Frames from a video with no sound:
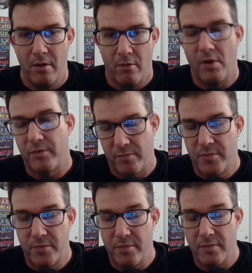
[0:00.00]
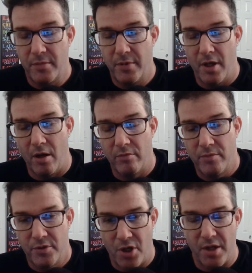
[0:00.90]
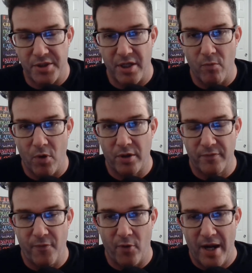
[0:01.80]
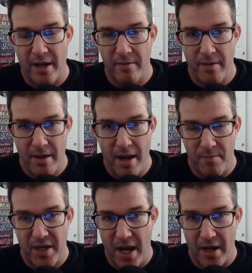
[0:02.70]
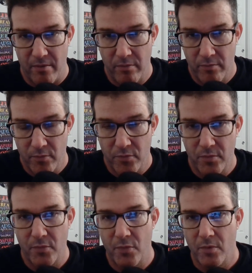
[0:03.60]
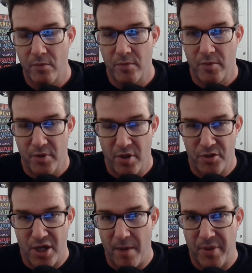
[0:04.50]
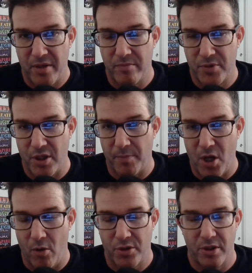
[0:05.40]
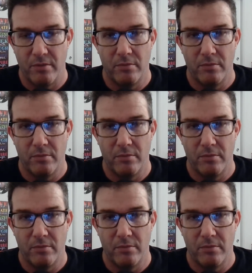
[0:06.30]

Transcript: Well, you know, Chauncey worked for a NBA championship coach.